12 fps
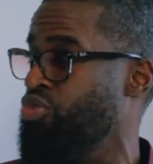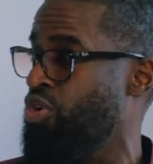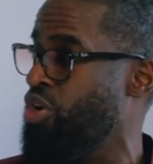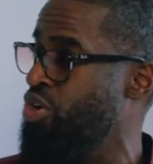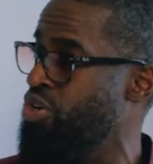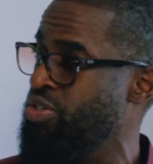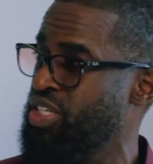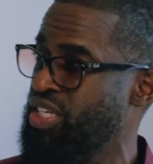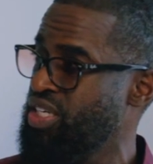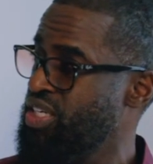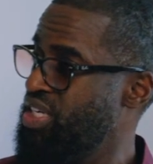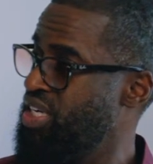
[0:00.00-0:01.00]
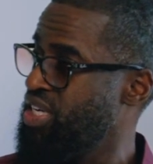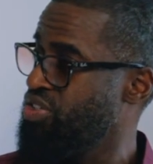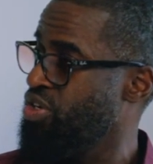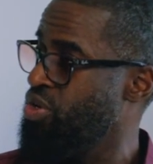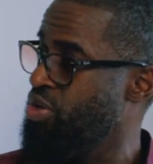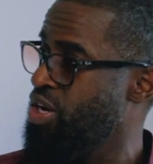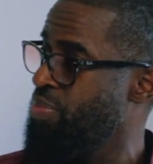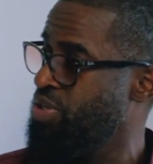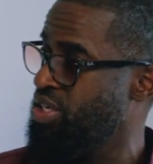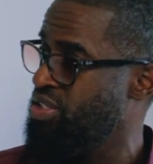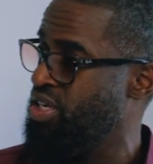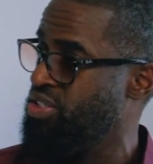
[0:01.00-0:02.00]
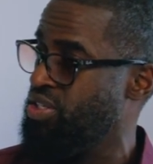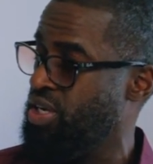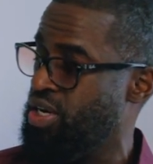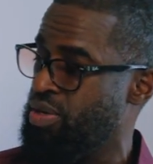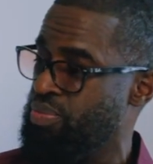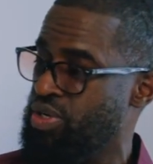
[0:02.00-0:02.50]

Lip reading: wrong, and that's the whole company that takes the loan.